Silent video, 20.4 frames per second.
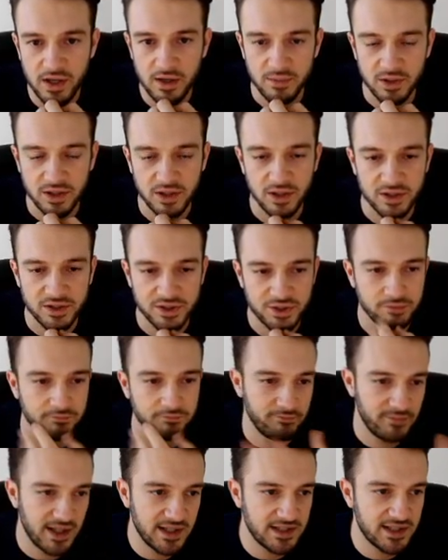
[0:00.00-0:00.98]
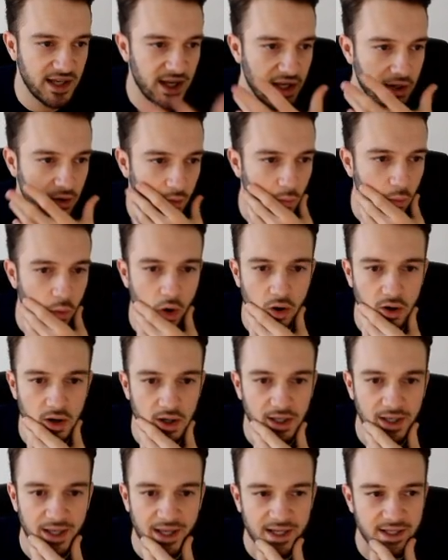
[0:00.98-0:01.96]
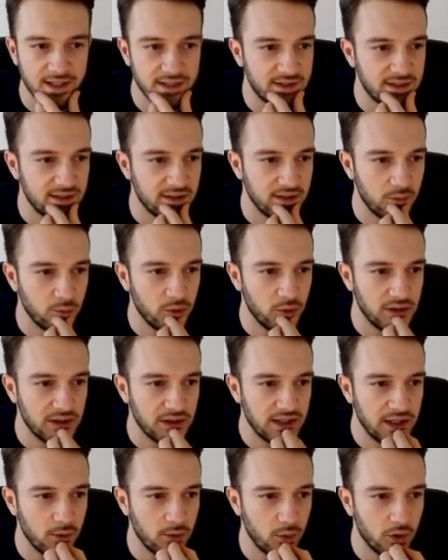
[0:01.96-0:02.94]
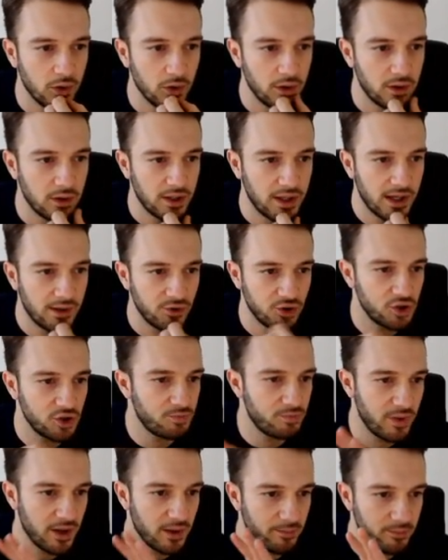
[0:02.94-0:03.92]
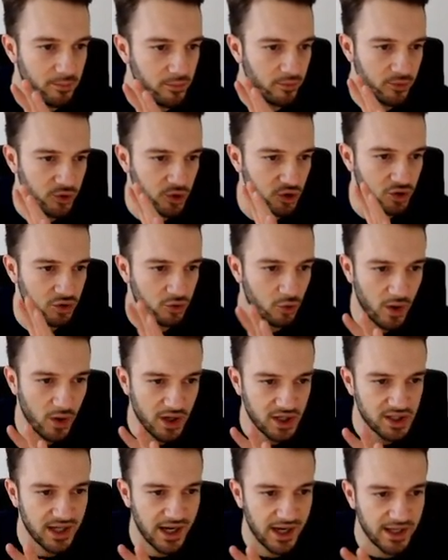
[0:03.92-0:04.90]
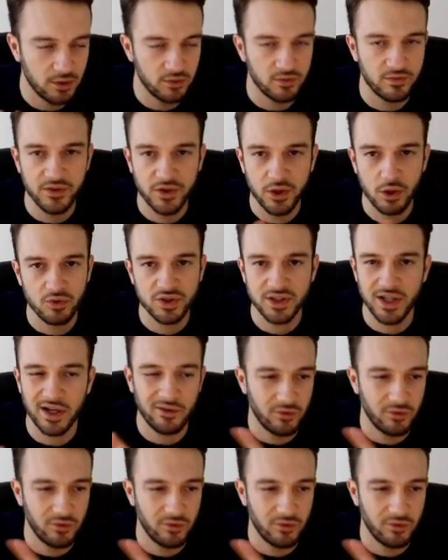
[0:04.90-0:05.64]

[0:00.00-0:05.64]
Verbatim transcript: because let's say one client will equal uh, just bit, just a quick side note for those that